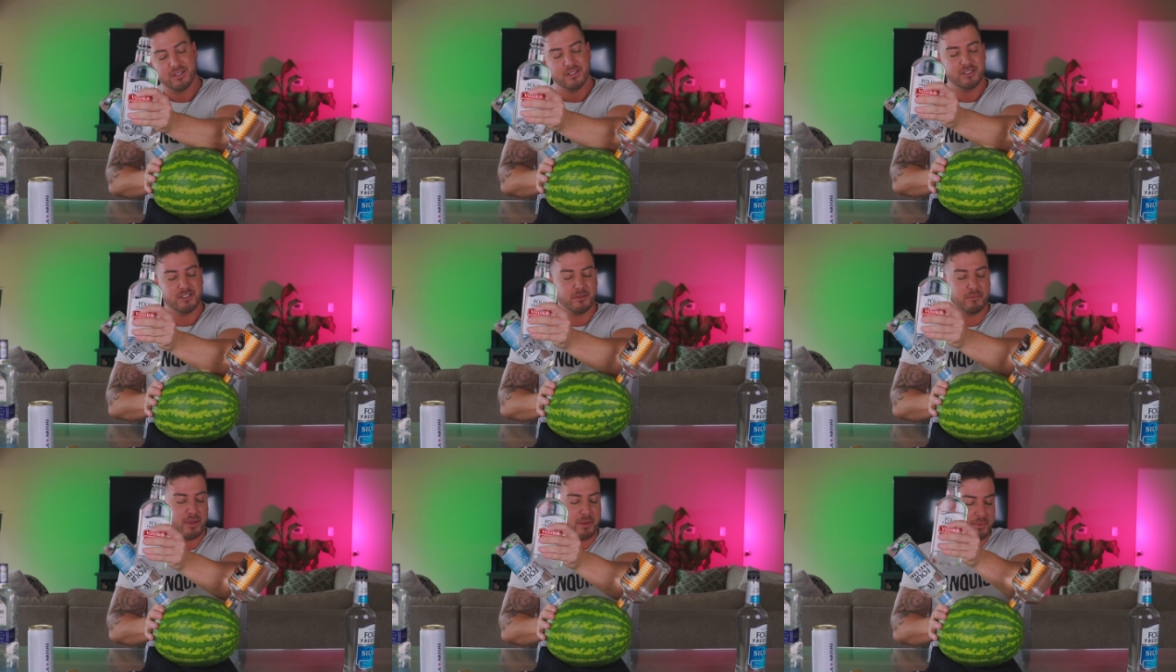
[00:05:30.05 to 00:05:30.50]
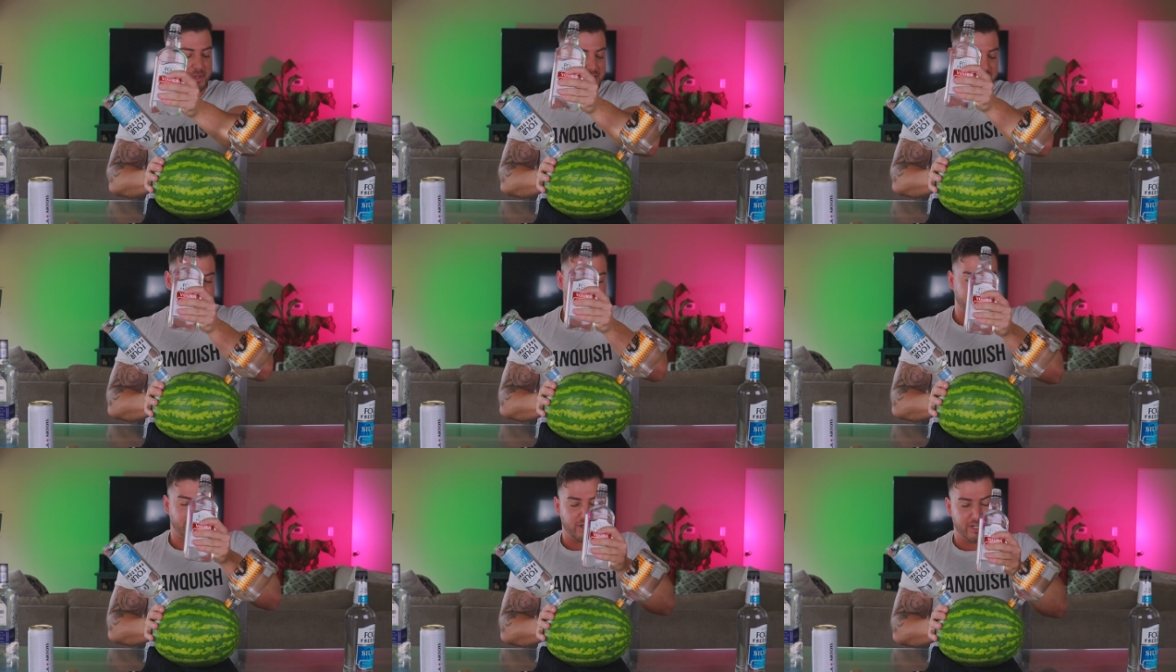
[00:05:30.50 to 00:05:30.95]
So maybe it
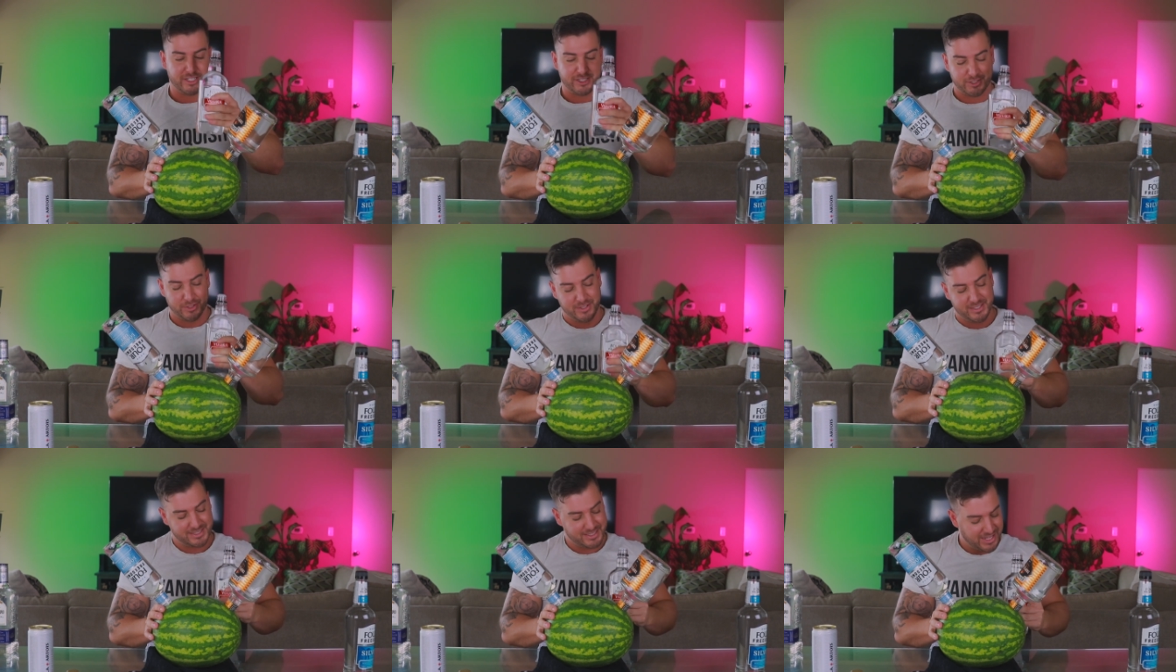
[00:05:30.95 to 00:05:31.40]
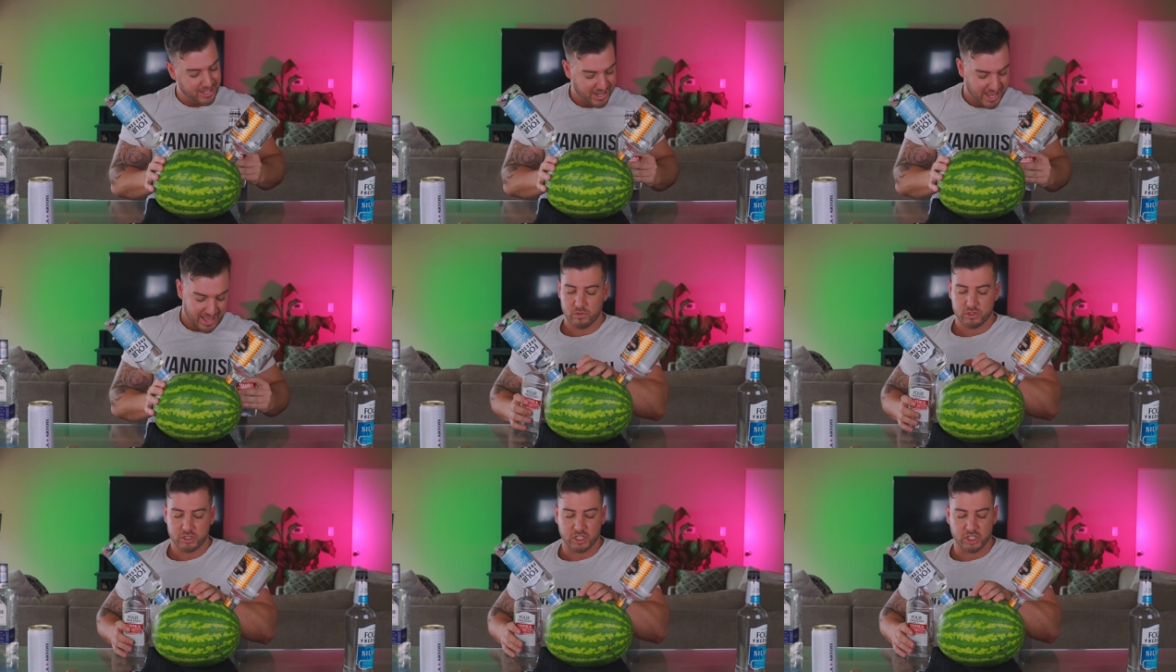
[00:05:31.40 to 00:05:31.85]
is the right choice.
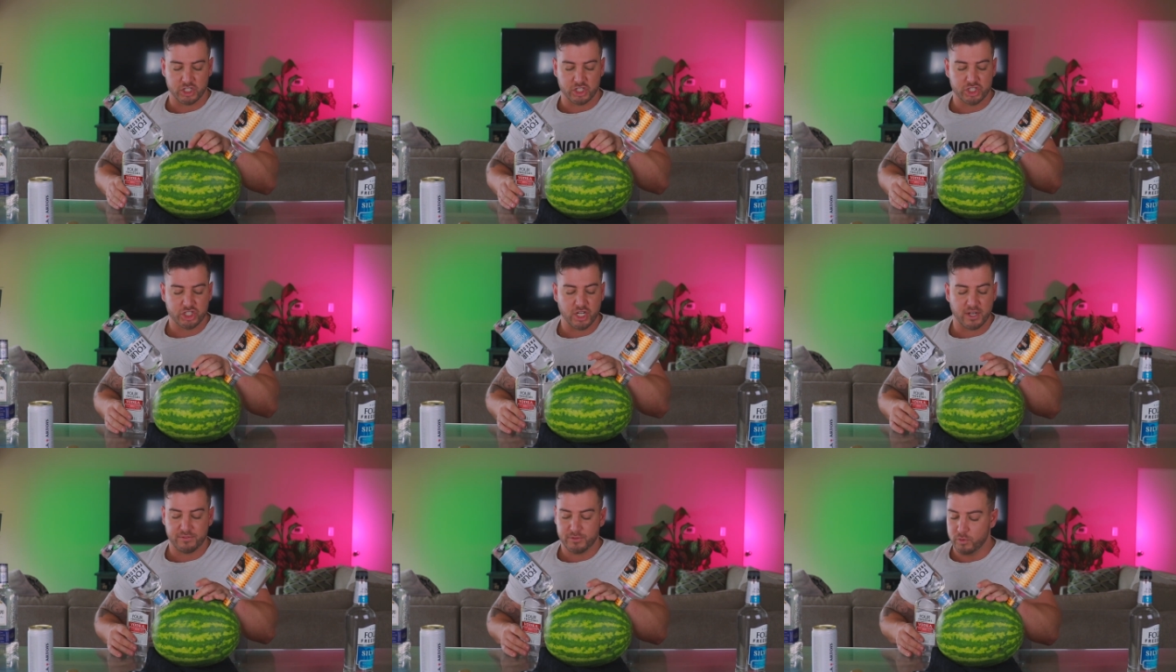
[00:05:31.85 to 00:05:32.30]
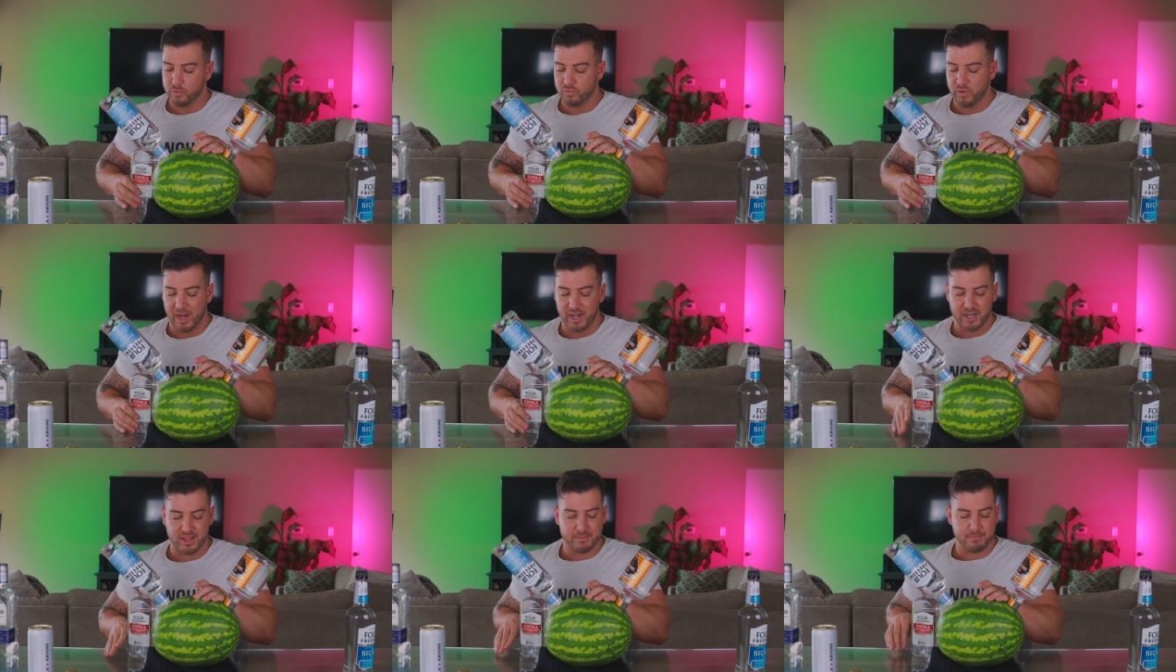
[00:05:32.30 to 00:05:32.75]
Okay, I'm gonna shove you
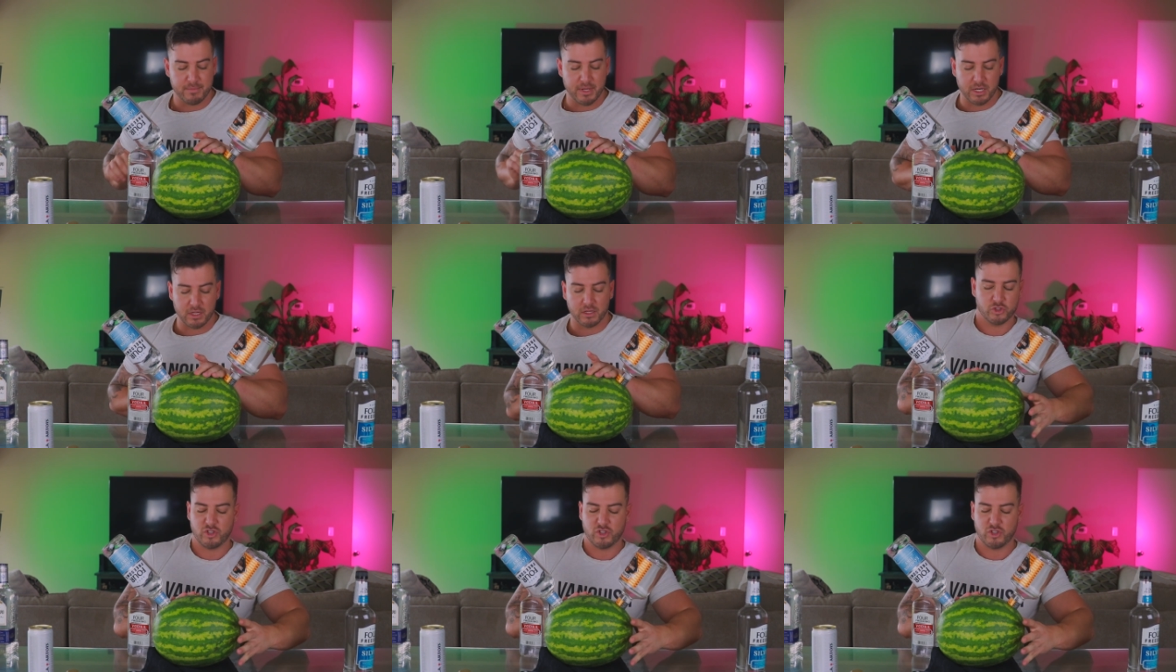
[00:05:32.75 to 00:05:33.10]
right in the middle.